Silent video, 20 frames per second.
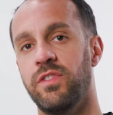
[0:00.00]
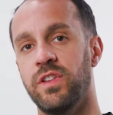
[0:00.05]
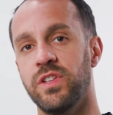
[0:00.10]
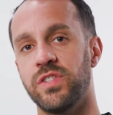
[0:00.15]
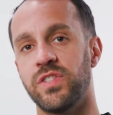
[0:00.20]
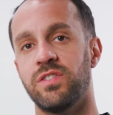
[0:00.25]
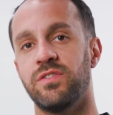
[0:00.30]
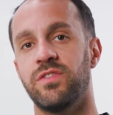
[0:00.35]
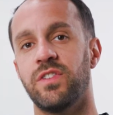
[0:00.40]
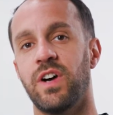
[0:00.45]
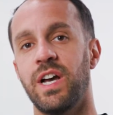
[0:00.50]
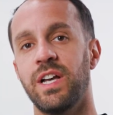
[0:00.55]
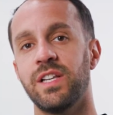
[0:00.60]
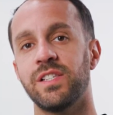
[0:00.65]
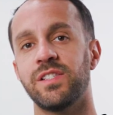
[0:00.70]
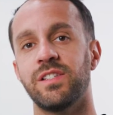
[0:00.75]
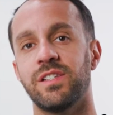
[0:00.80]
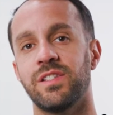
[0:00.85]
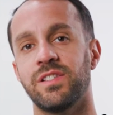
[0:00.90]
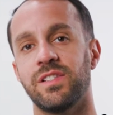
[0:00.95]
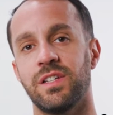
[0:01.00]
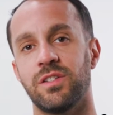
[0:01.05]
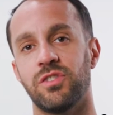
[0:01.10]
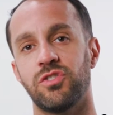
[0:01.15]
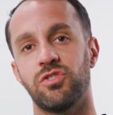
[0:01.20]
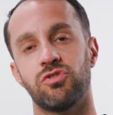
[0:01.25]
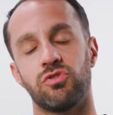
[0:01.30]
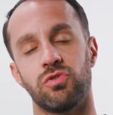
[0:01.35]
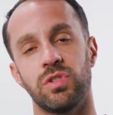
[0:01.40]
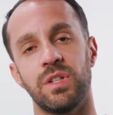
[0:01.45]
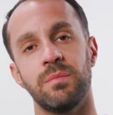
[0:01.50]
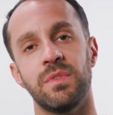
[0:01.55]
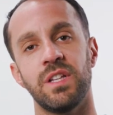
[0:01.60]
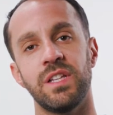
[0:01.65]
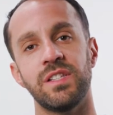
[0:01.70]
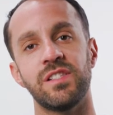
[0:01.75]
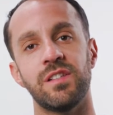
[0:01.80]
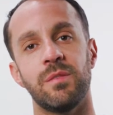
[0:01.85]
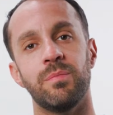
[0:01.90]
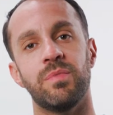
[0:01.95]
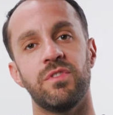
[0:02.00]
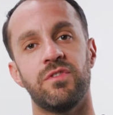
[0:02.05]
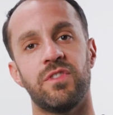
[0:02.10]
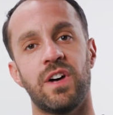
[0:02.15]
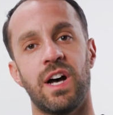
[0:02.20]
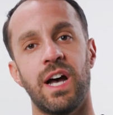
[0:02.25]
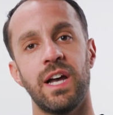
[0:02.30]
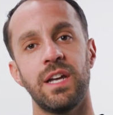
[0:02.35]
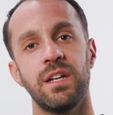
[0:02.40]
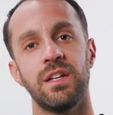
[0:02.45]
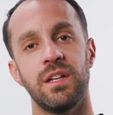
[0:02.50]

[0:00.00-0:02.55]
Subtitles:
this device is extremely simplified